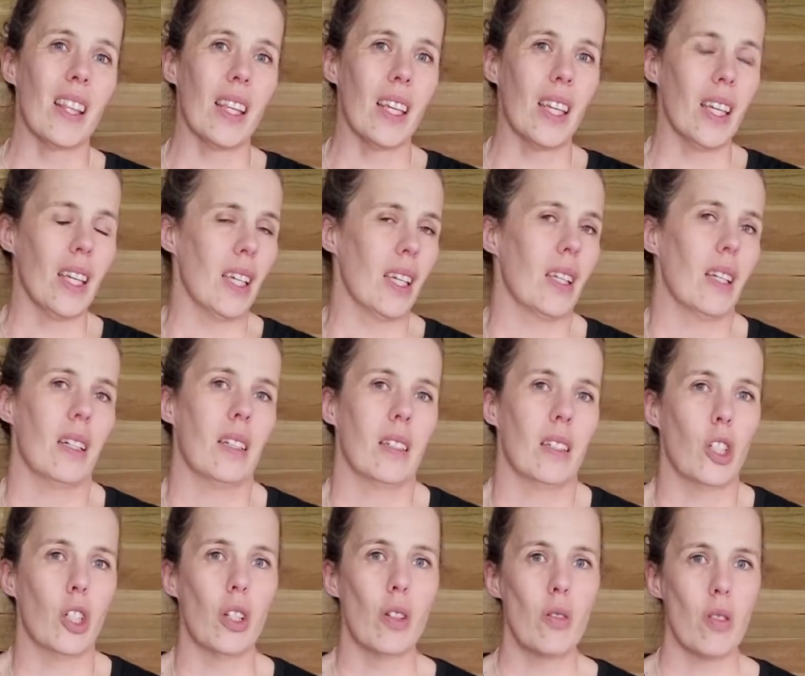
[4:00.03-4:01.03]
the
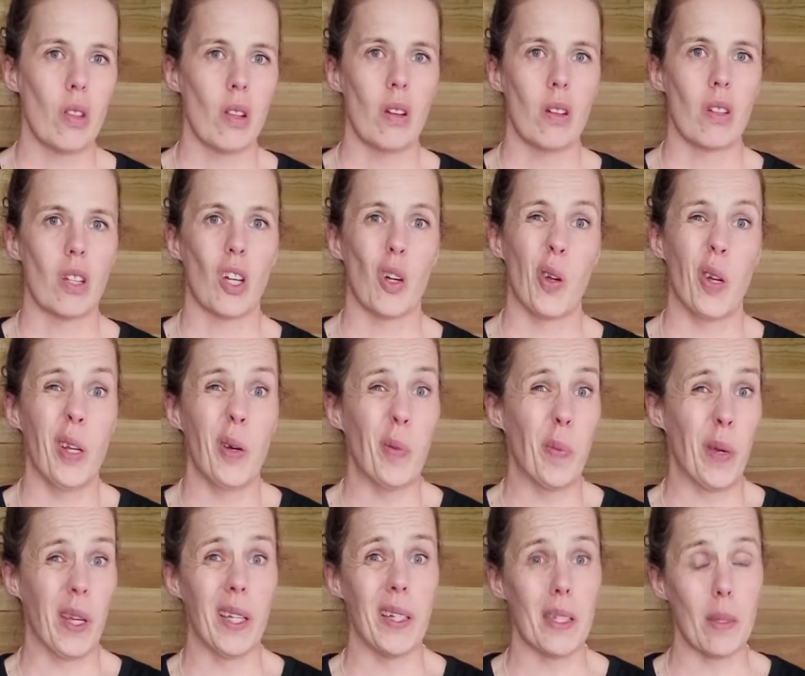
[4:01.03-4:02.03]
glutes like to go a little
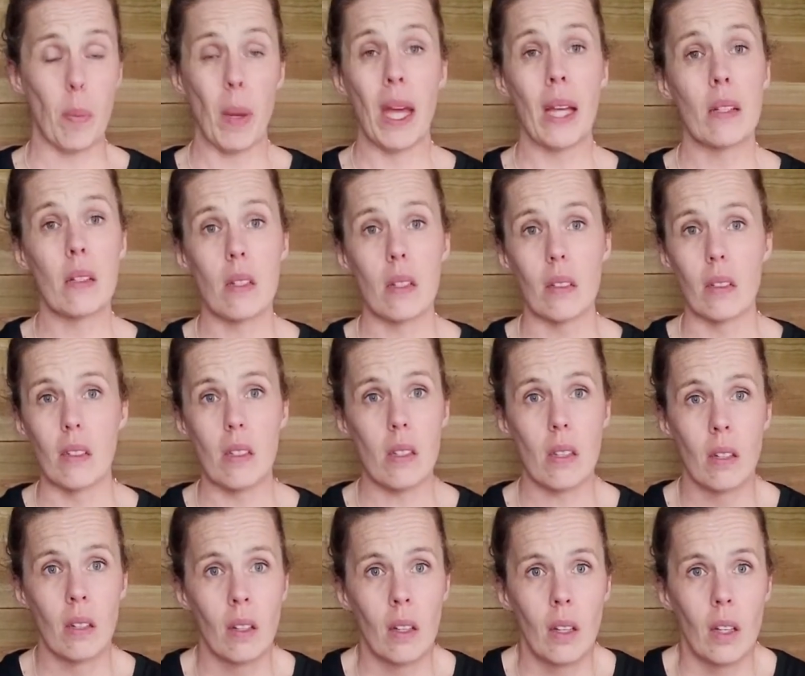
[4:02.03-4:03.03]
bit independent
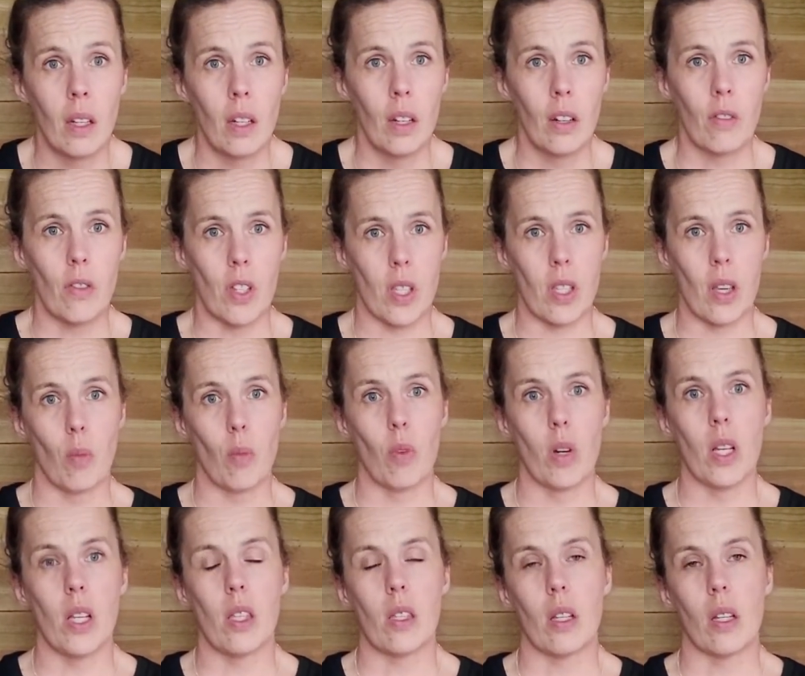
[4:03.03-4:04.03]
for some
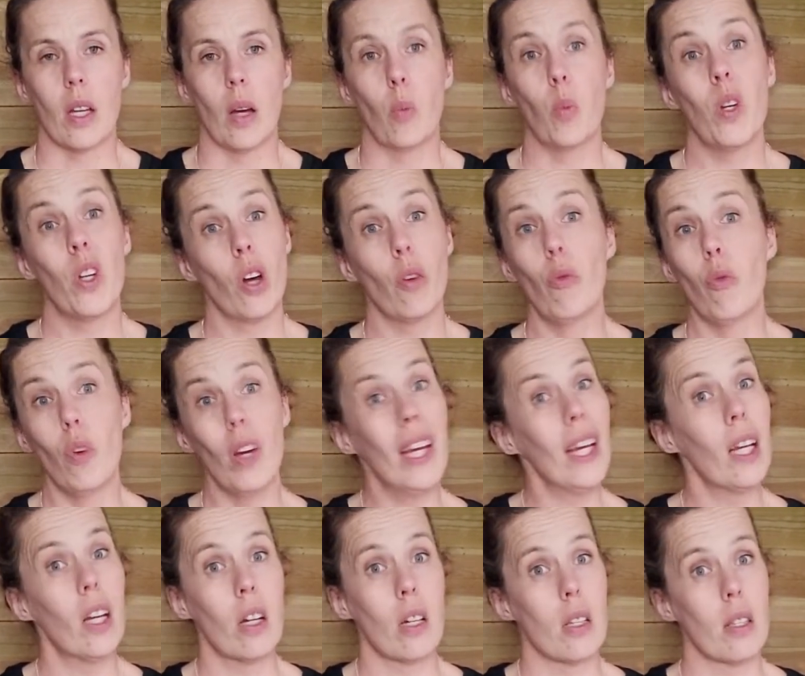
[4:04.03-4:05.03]
reason, and we don't
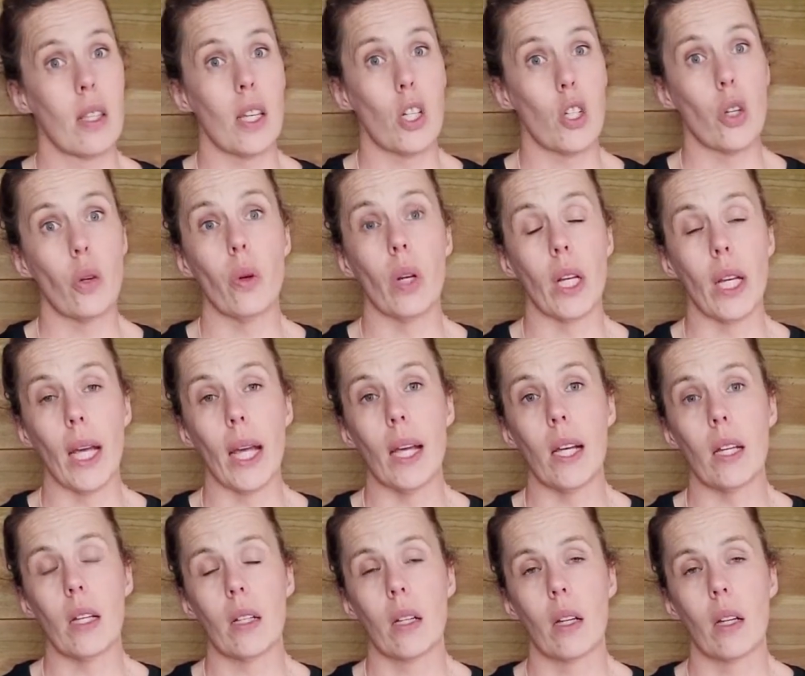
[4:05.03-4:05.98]
realise they're doing it,